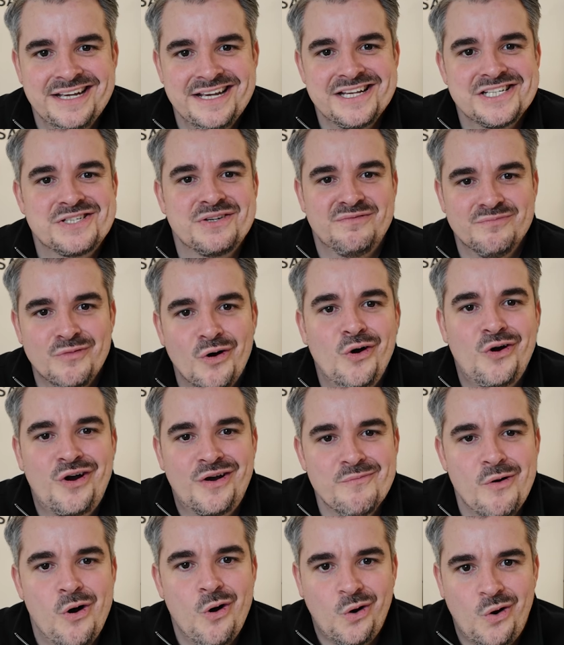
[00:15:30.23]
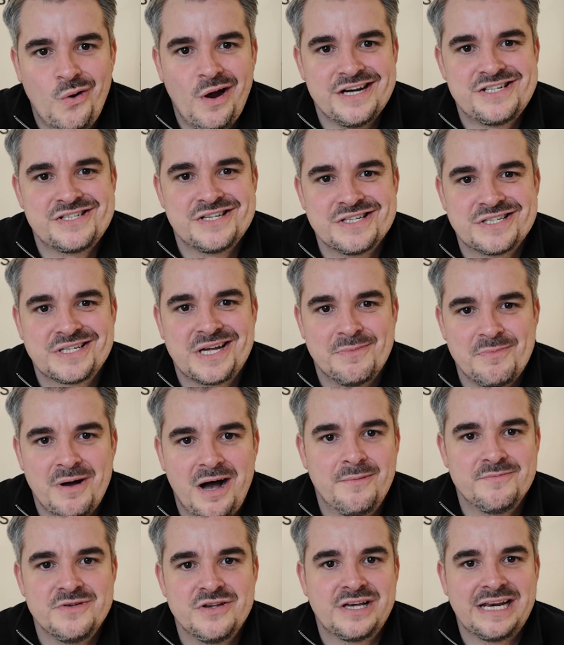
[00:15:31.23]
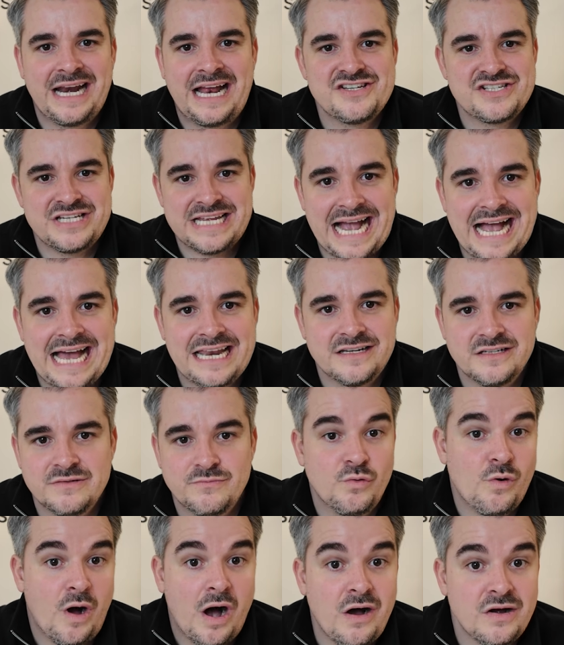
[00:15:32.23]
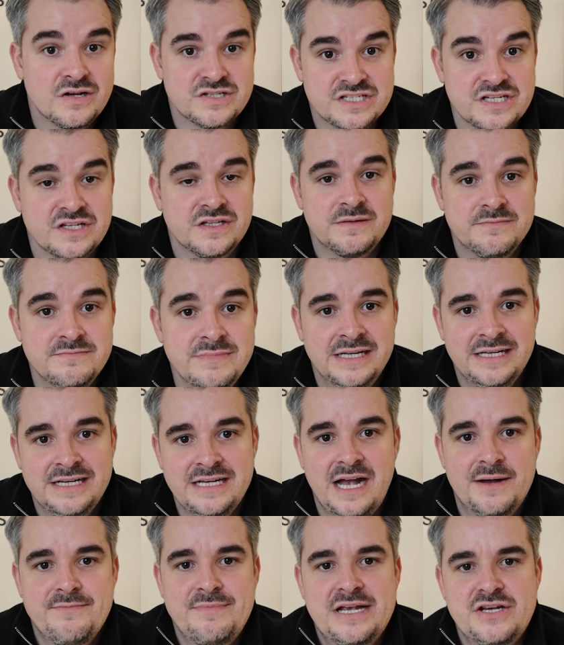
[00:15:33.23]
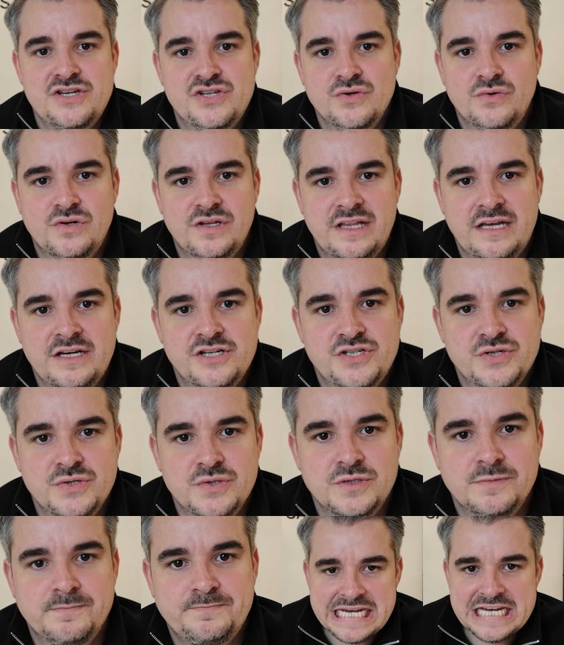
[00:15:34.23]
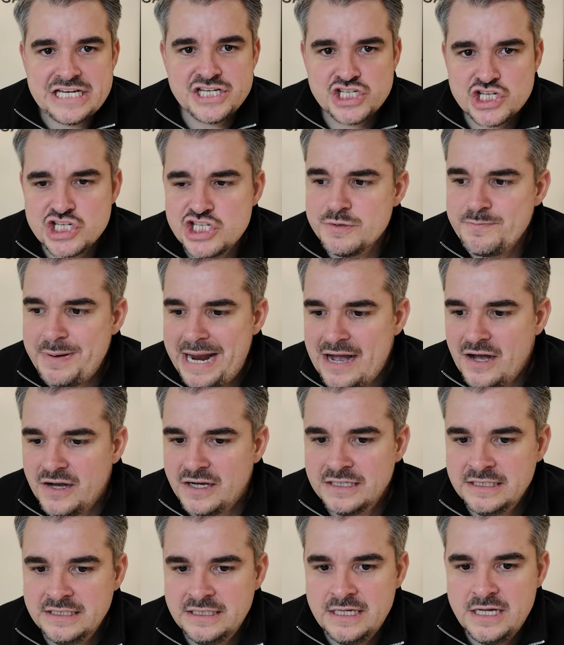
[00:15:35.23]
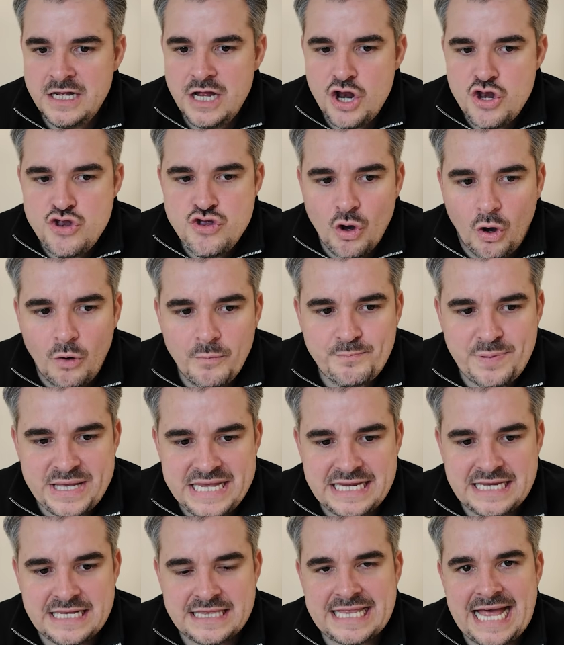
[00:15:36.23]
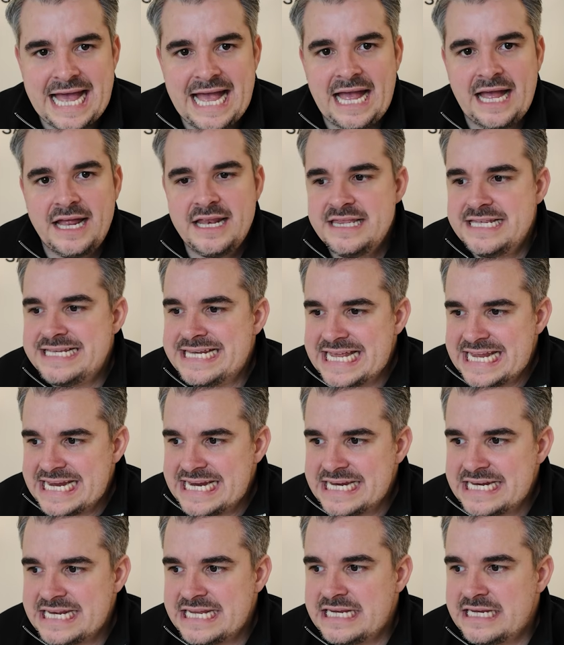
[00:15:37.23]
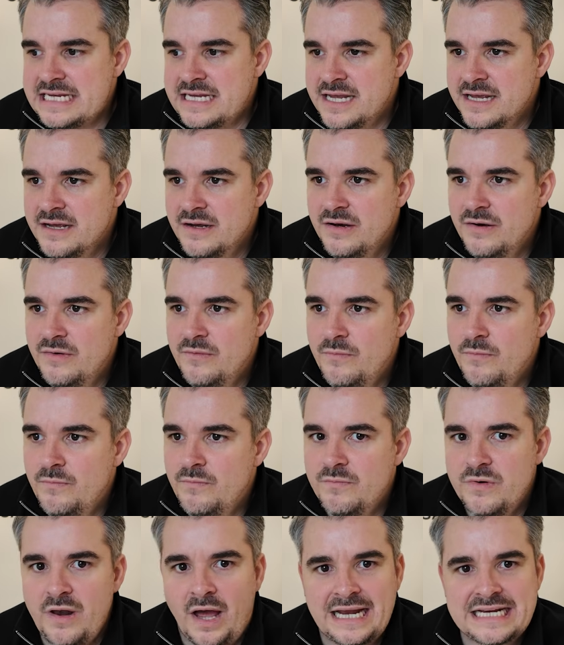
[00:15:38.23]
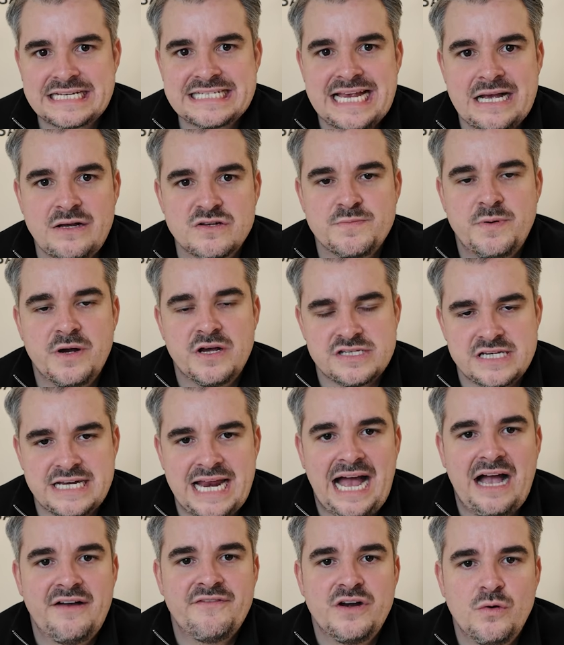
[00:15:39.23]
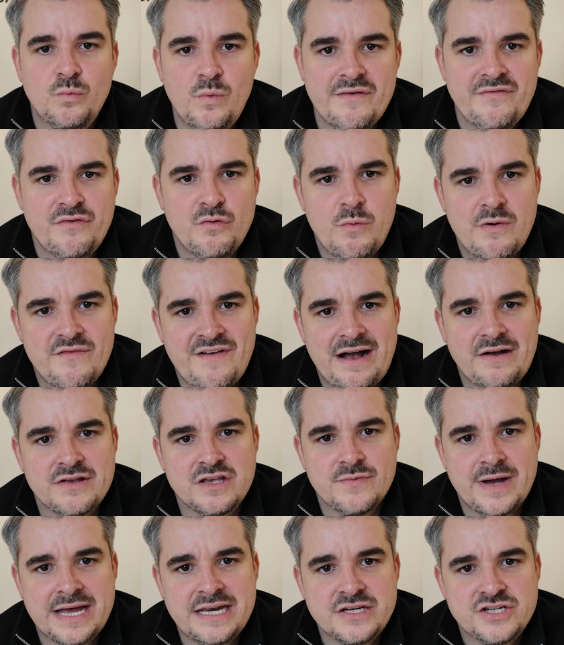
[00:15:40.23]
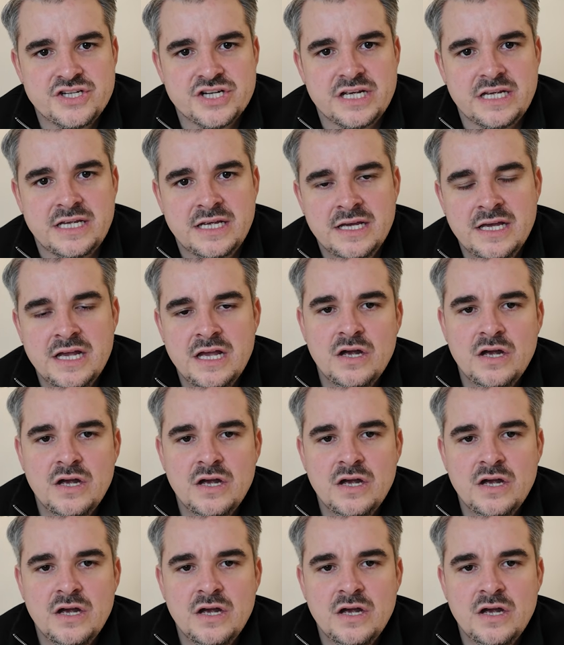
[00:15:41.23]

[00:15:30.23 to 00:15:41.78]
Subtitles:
So if more questions come up, you can actually handle it or answer them and make sure that they're sure. It's just about not being that needy, like, salesperson, having a with or without you energy.